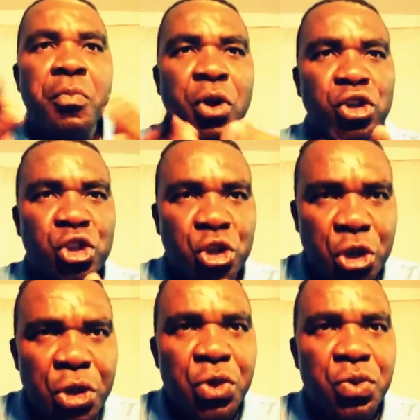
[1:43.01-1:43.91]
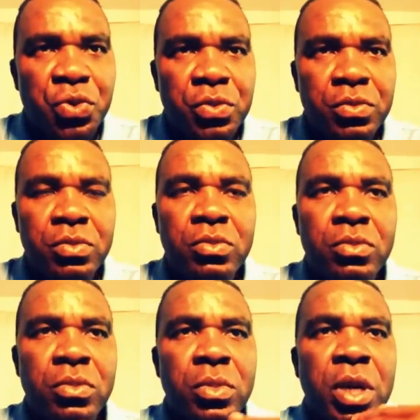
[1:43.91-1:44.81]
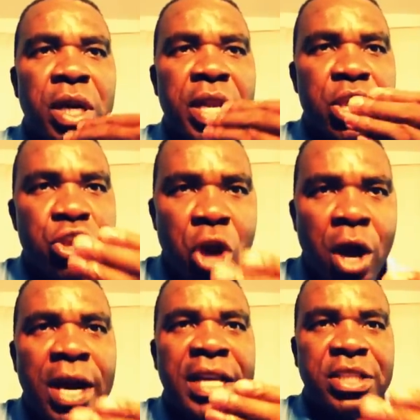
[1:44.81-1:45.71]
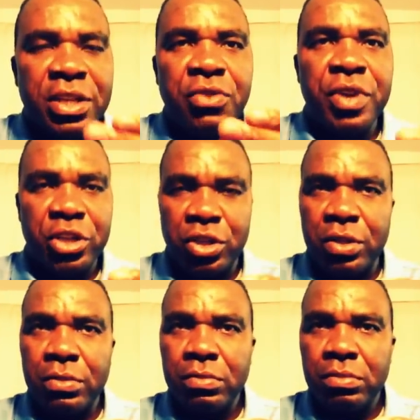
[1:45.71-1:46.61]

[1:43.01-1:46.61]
pursue the younger generation